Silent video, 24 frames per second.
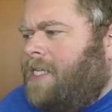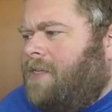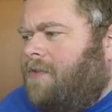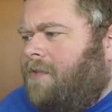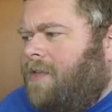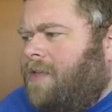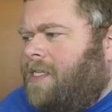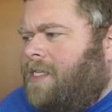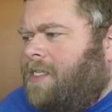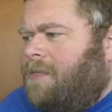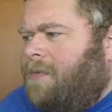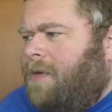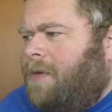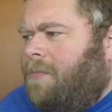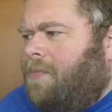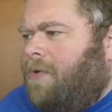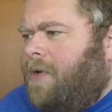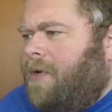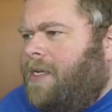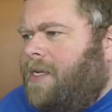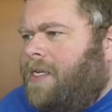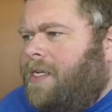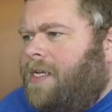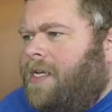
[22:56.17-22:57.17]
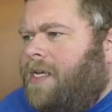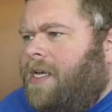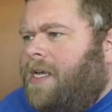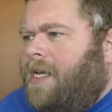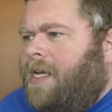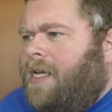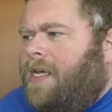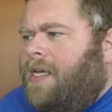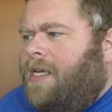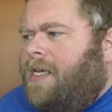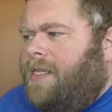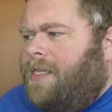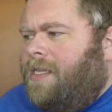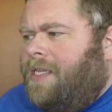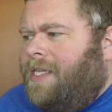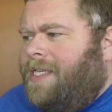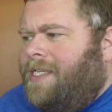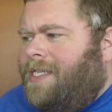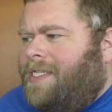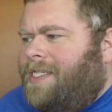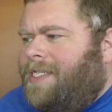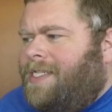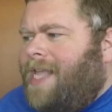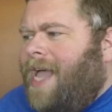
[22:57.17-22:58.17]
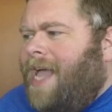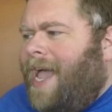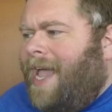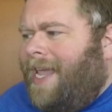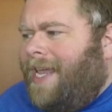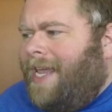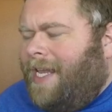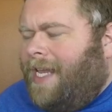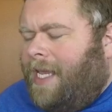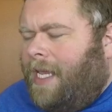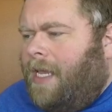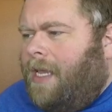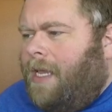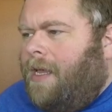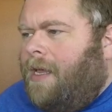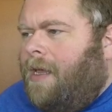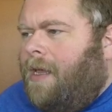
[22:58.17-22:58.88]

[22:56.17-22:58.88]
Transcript: for this to be printed this tiny.